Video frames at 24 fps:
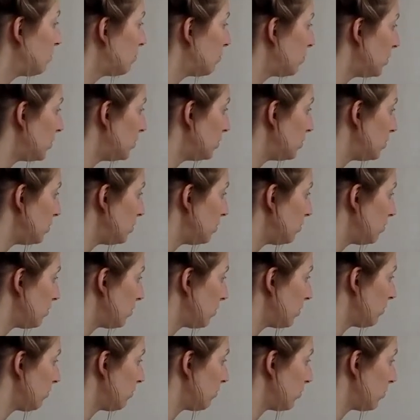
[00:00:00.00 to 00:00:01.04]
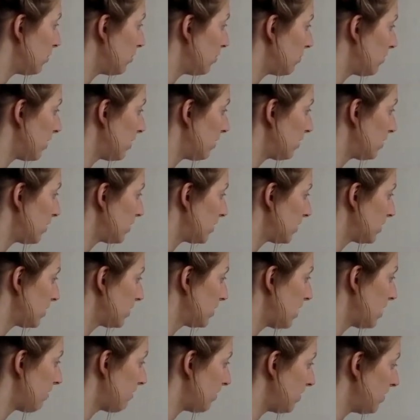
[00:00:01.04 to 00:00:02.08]
1, 2, 3, 4, 5, 6,
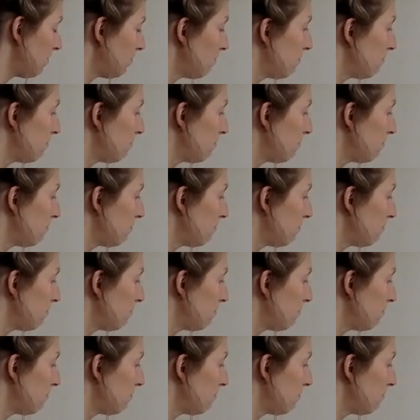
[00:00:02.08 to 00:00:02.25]
7.